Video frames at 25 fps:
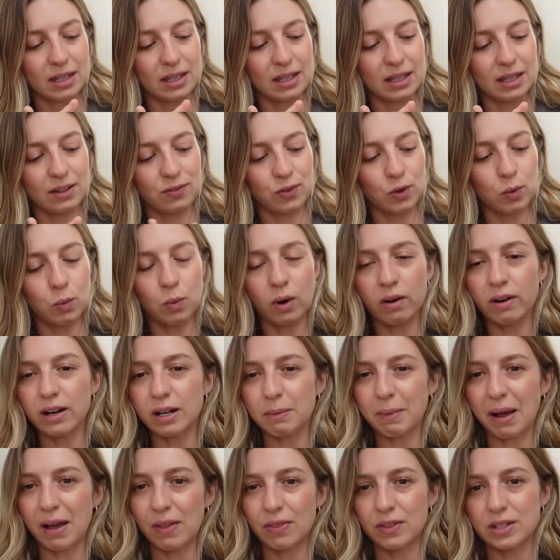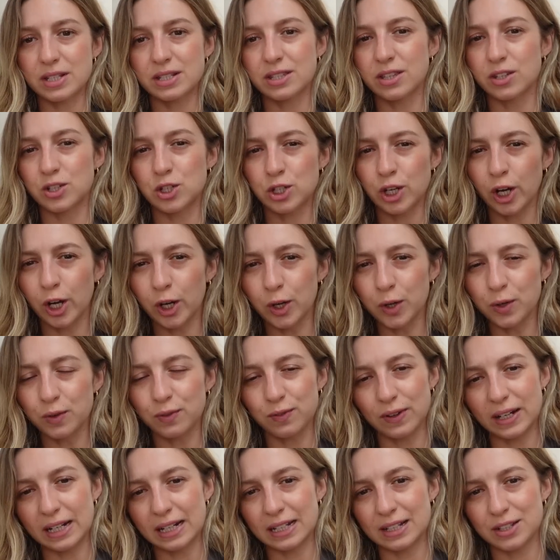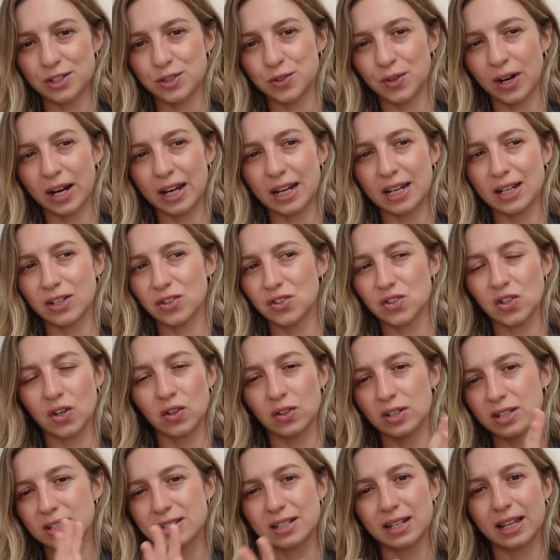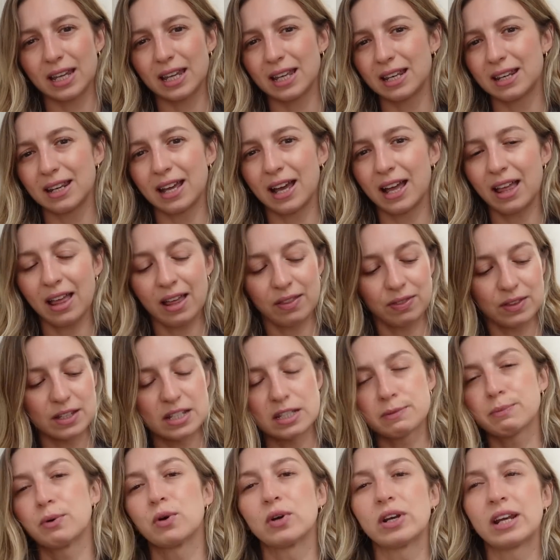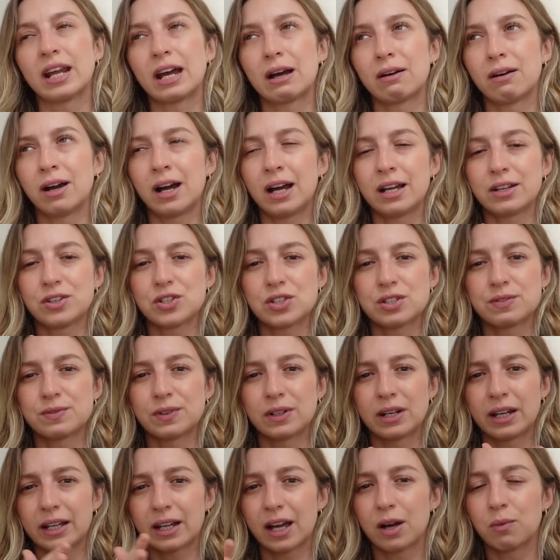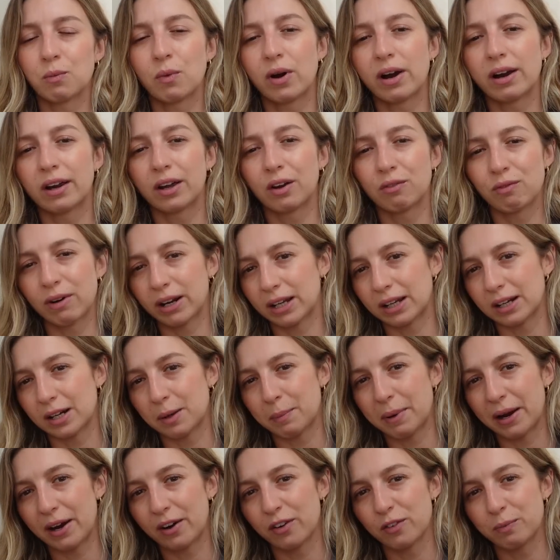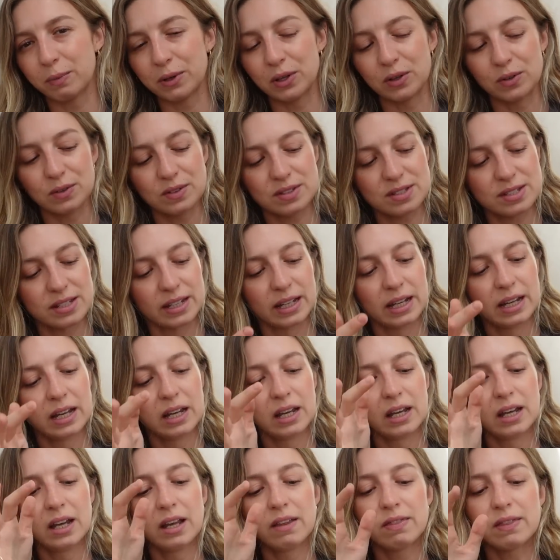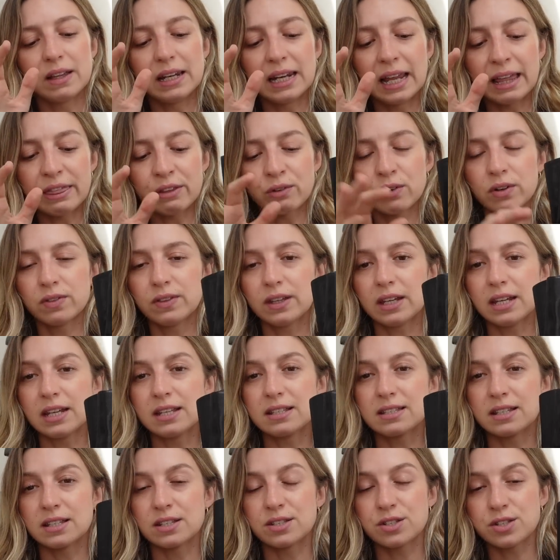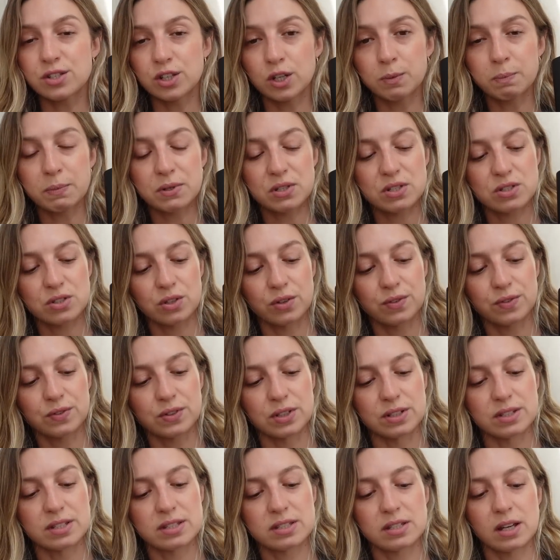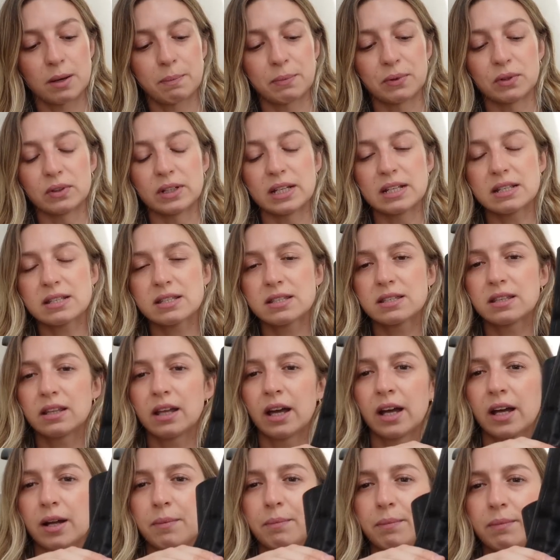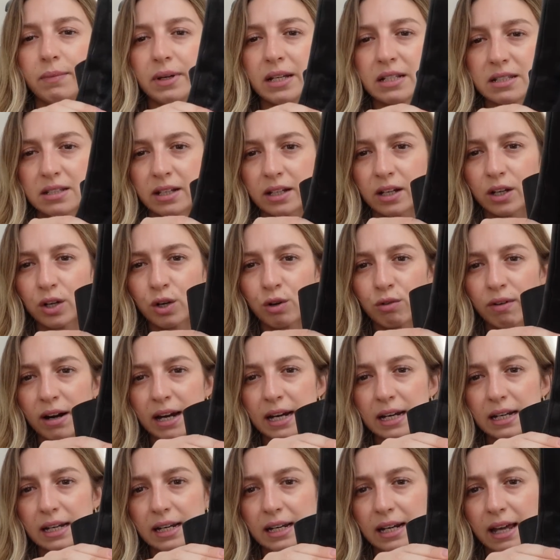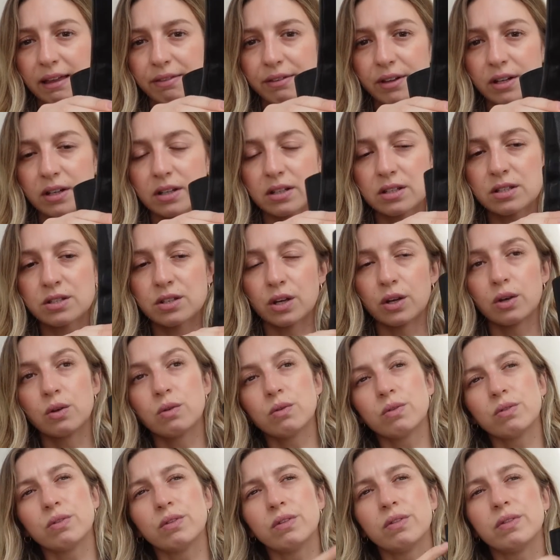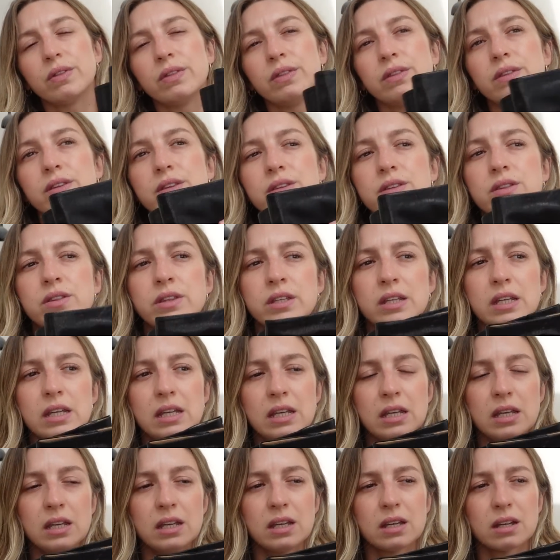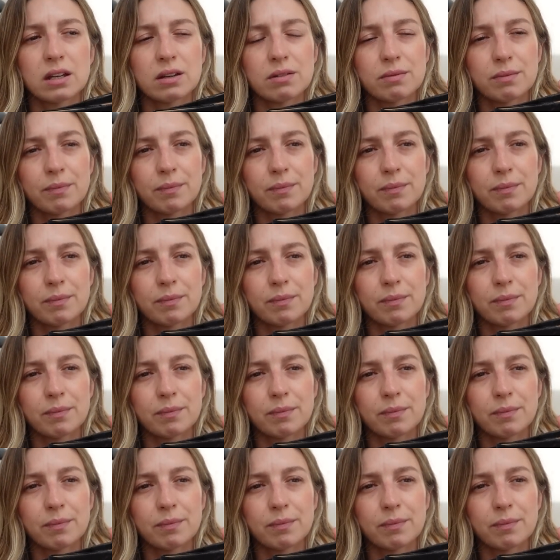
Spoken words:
if you're worried about the toe feeling strange, honestly, at this point now, I just feel like I'm wearing a regular pair of boots. The leather on these is super soft and supple. It's like a grainy leather. So the